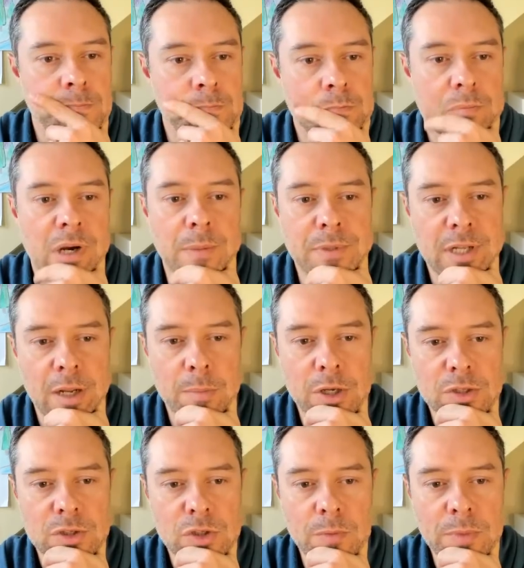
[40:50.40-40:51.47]
Bob said, I bought
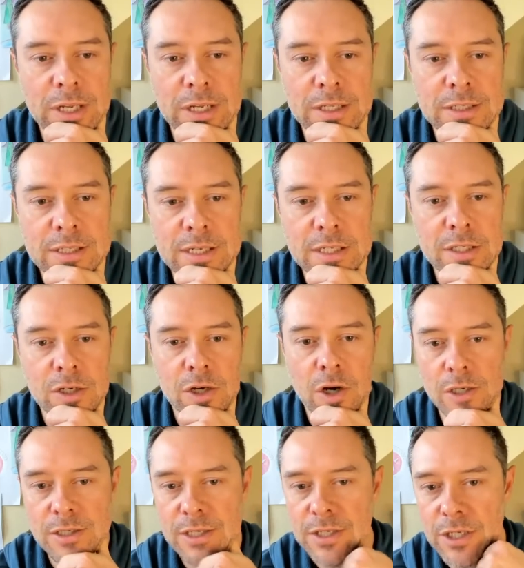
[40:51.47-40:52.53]
so many in-season
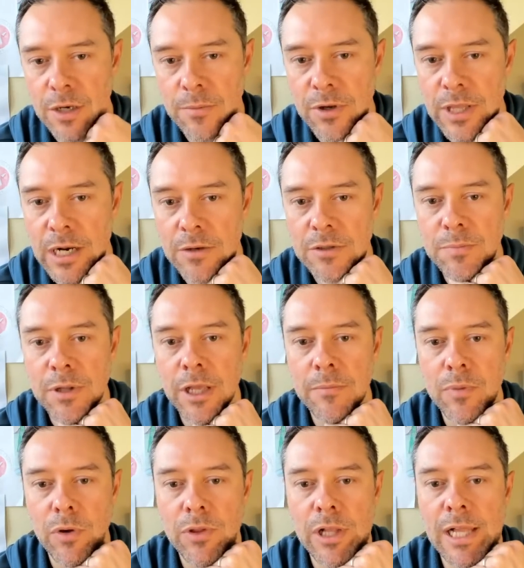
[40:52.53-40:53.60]
cards this summer that I was playing
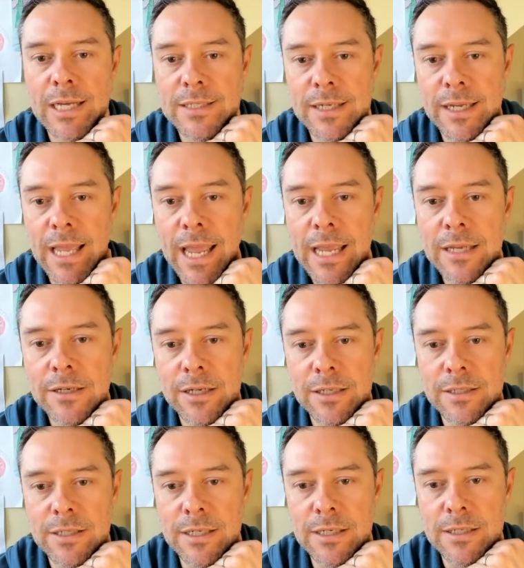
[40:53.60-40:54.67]
both classic and
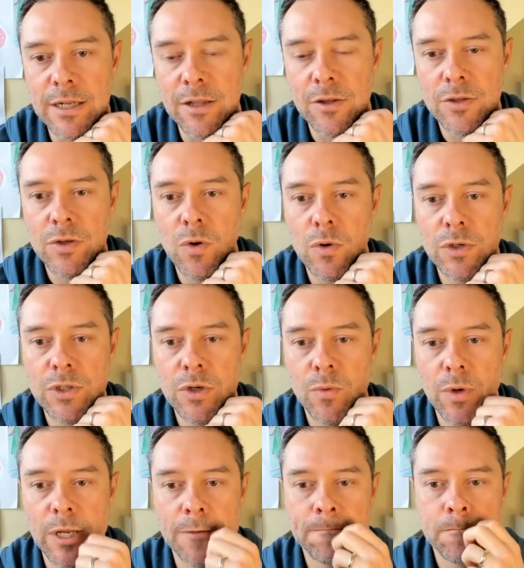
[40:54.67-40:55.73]
in-season, and the scores to
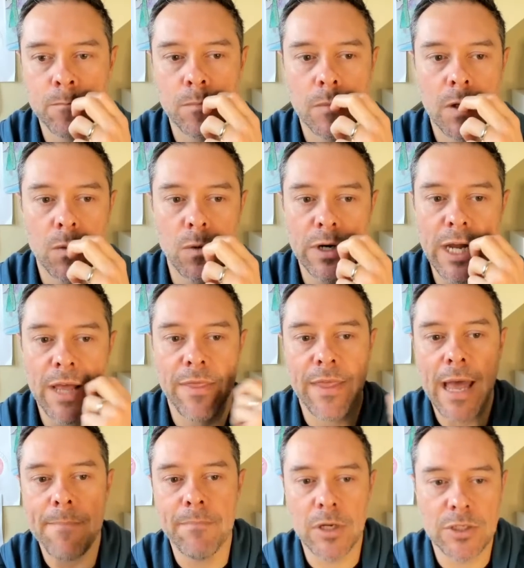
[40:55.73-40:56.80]
win were not
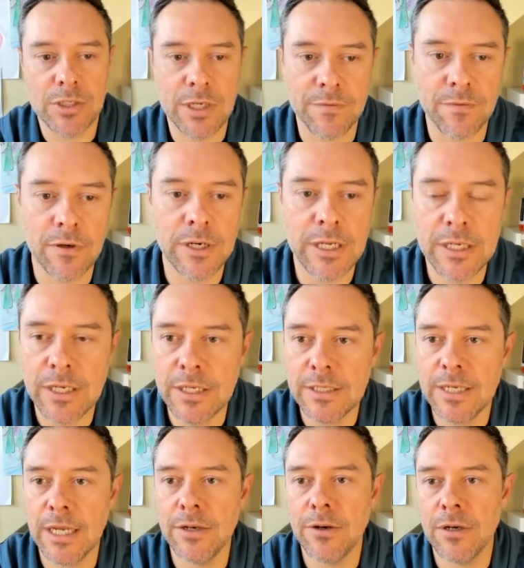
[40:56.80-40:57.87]
that much different in
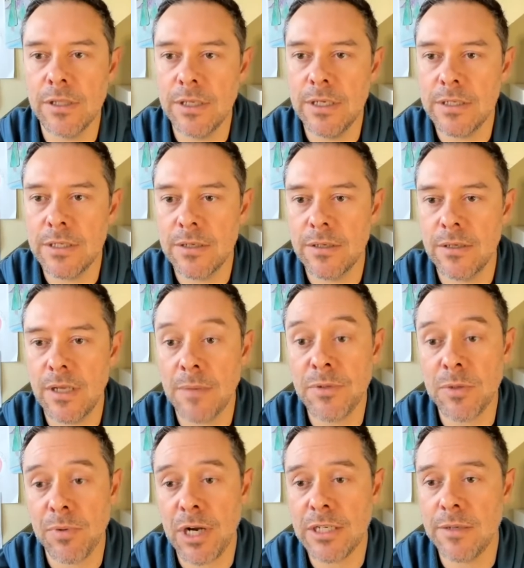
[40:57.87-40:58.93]
contender, at least. I'm
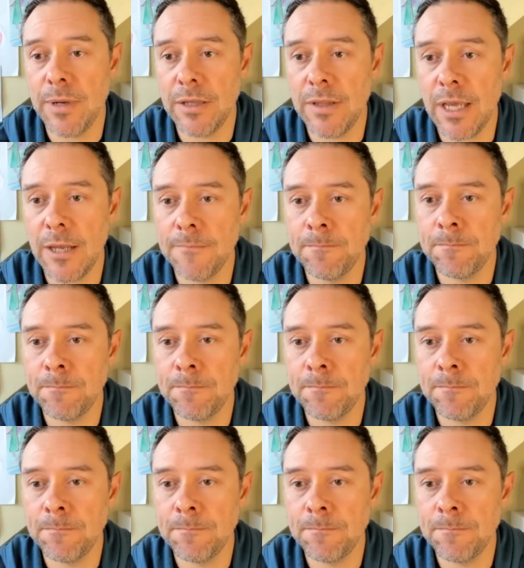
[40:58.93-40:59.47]
surprised about that.